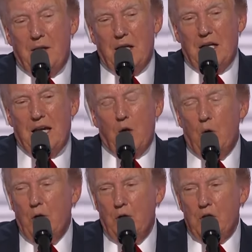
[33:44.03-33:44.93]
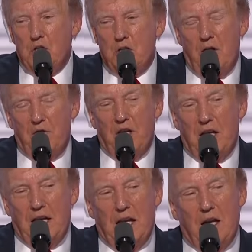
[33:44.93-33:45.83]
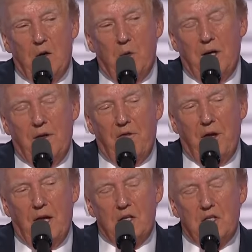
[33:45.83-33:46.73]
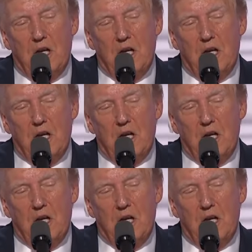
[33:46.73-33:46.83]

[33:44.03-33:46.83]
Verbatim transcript: They're going to get all of this stuff. They're going to get it really fast.